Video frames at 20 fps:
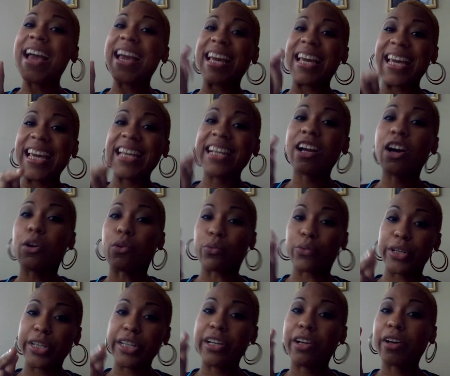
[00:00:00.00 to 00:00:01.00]
Eat a
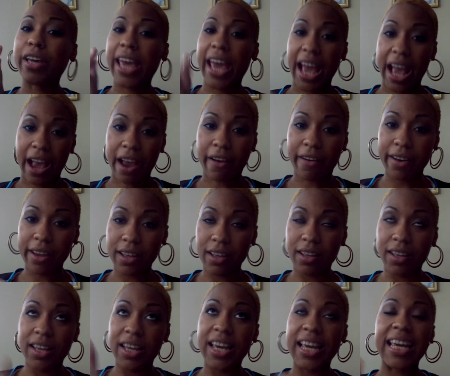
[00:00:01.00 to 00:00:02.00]
real carrot.
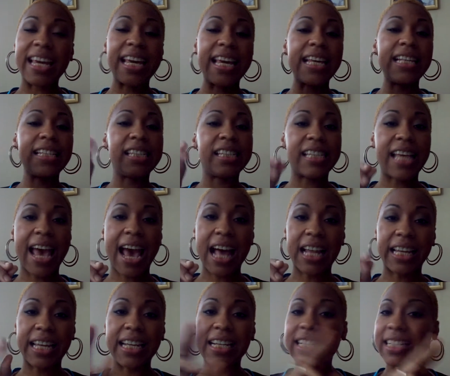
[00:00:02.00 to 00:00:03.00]
Eat salad,